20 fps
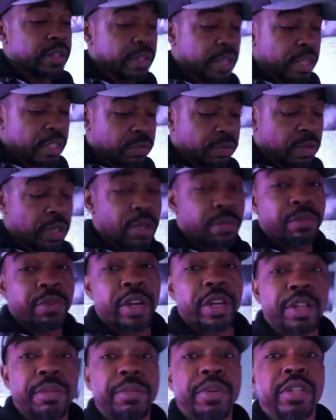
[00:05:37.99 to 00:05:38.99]
that's what I'm
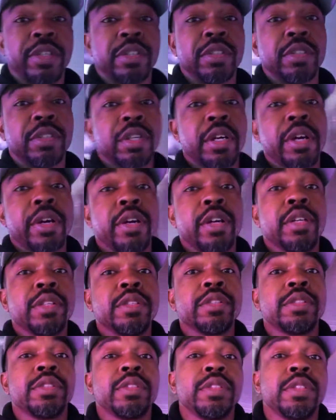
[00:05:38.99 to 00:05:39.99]
recommending you guys.
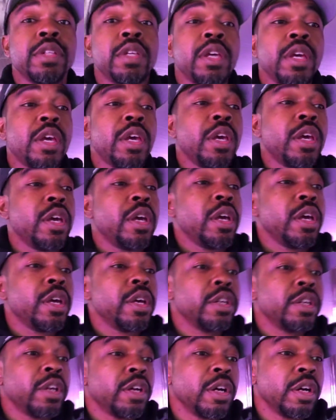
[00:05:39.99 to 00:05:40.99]

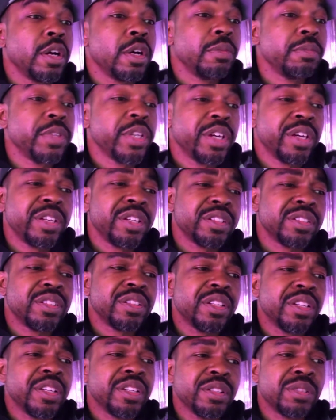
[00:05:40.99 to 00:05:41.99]
And um, yeah, it isn't the
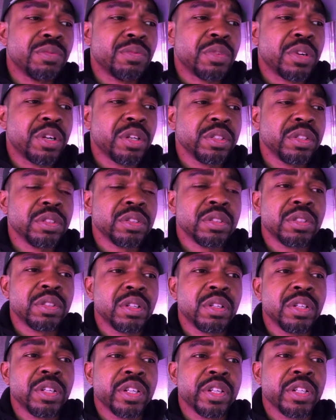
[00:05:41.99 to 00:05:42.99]
end of the world. You go
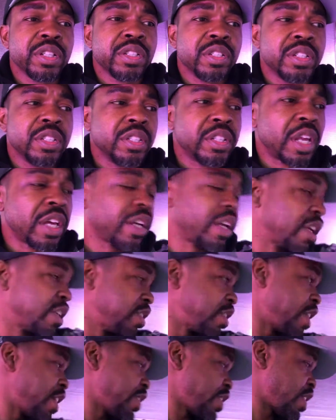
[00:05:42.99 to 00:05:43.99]
ahead and like I
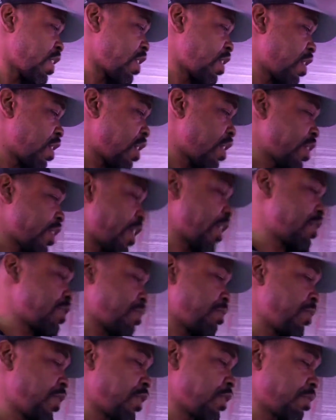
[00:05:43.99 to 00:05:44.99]
said, that uh, that
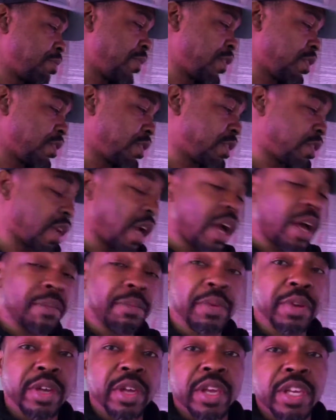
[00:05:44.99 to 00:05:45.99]
this MilStop
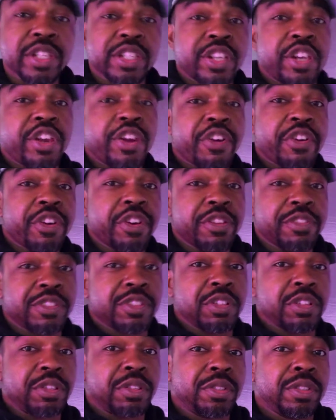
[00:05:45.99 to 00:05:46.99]
is curative,
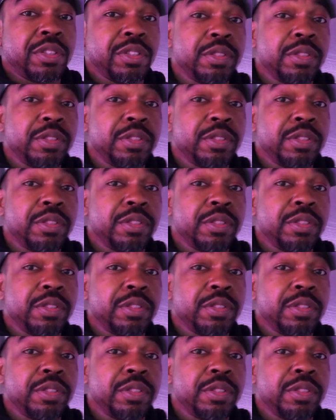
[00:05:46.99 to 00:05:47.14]
so